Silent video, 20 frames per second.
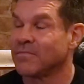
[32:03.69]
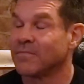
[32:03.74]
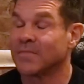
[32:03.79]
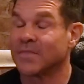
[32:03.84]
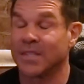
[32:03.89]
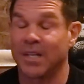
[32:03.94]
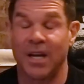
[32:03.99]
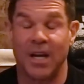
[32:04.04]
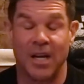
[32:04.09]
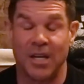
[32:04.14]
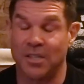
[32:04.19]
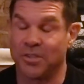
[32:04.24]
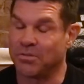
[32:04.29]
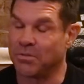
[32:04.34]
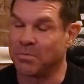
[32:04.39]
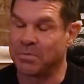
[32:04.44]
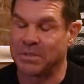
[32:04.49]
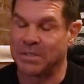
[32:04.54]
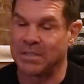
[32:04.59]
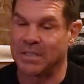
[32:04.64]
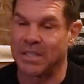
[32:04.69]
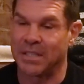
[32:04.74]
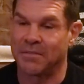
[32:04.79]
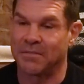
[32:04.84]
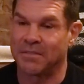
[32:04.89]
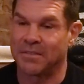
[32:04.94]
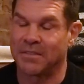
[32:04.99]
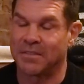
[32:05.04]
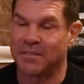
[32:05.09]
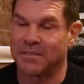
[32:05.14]
is.
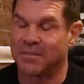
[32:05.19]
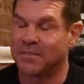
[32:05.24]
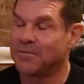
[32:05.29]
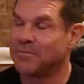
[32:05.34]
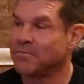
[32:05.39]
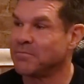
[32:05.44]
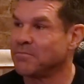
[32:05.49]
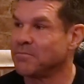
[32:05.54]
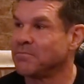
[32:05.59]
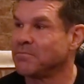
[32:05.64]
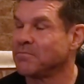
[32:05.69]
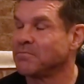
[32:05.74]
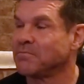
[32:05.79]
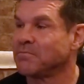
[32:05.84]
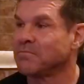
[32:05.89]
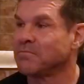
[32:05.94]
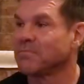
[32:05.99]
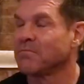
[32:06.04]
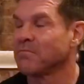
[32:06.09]
100%. You're like, at the end of